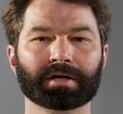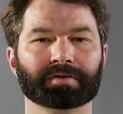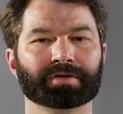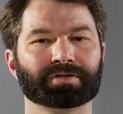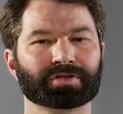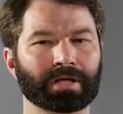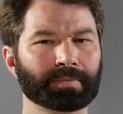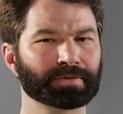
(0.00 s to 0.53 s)

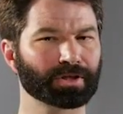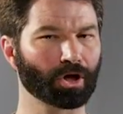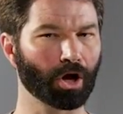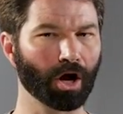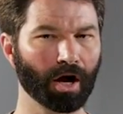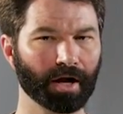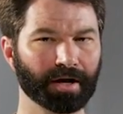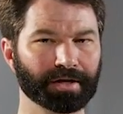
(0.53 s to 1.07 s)
This seems at
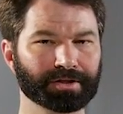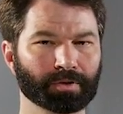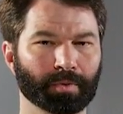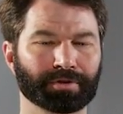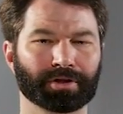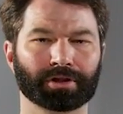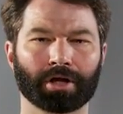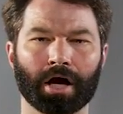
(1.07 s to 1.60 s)
odds
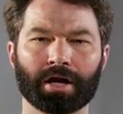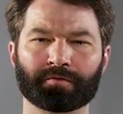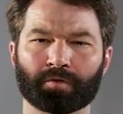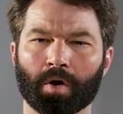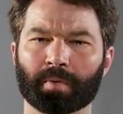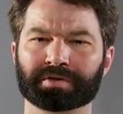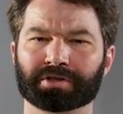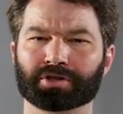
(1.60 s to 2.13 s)
with a lot of
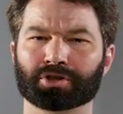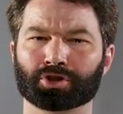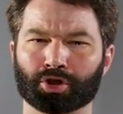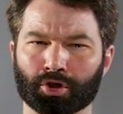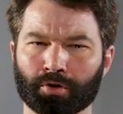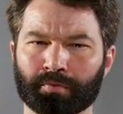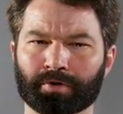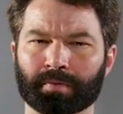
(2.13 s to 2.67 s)
what was
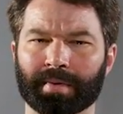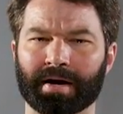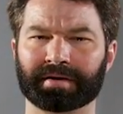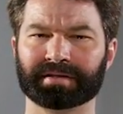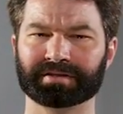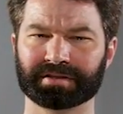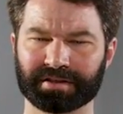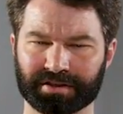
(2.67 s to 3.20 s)
assumed about
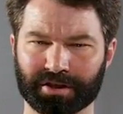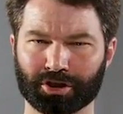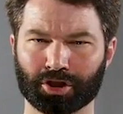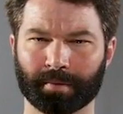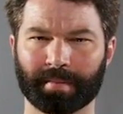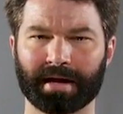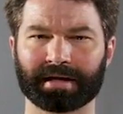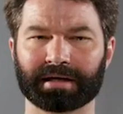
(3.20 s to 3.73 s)
his
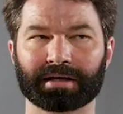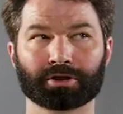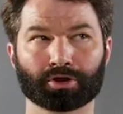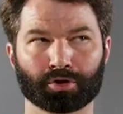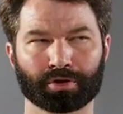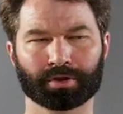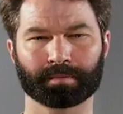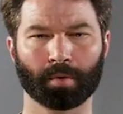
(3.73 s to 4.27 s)
decision-making
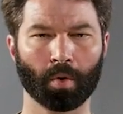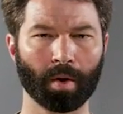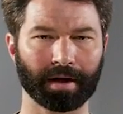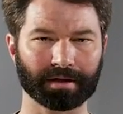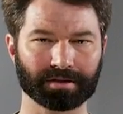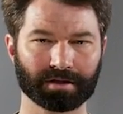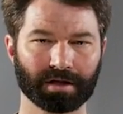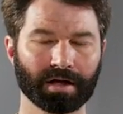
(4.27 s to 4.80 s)
to this
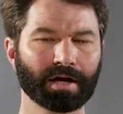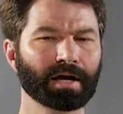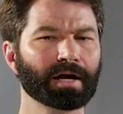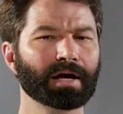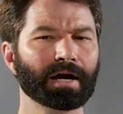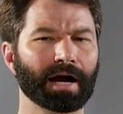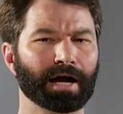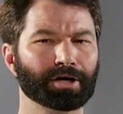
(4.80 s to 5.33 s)
point.
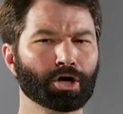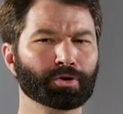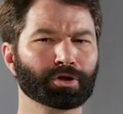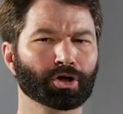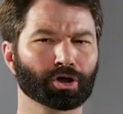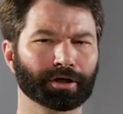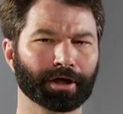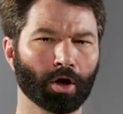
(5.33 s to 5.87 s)
I noted
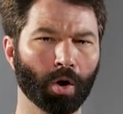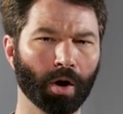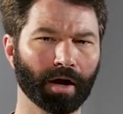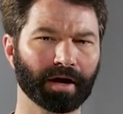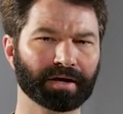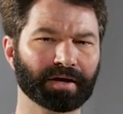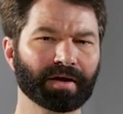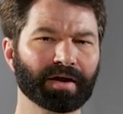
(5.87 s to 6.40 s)
early
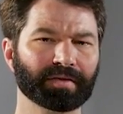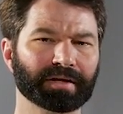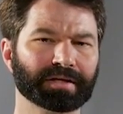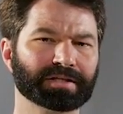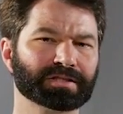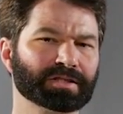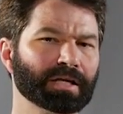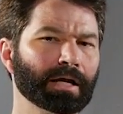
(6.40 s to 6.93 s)
on that
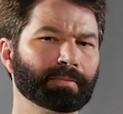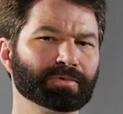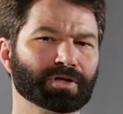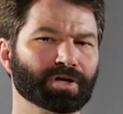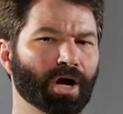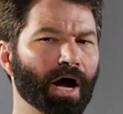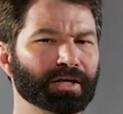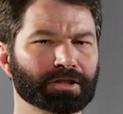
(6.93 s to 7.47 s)
he seemed
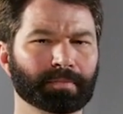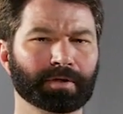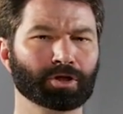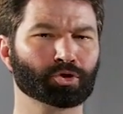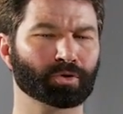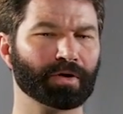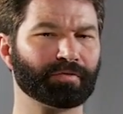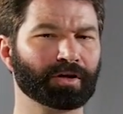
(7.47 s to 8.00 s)
not to be
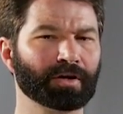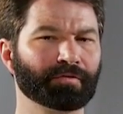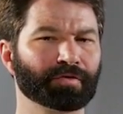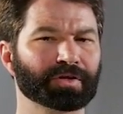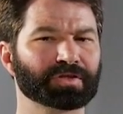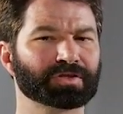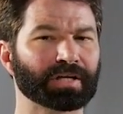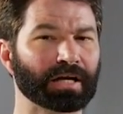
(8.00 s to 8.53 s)
driven for
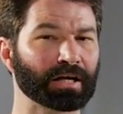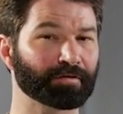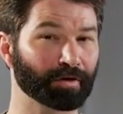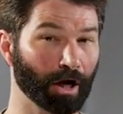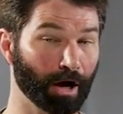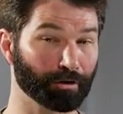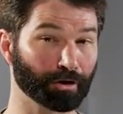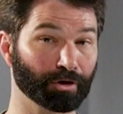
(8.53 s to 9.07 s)
the sake of
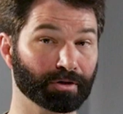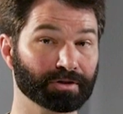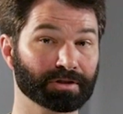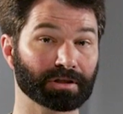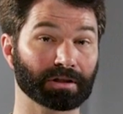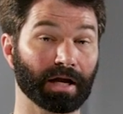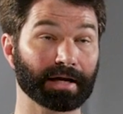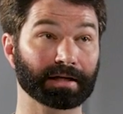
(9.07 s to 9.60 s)

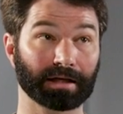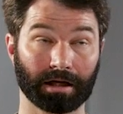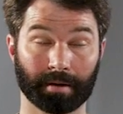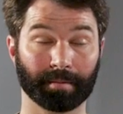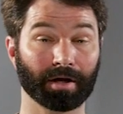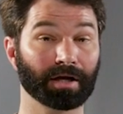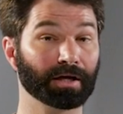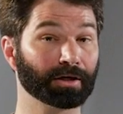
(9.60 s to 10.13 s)
others like
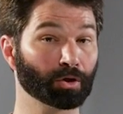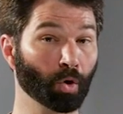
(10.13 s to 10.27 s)
Emma and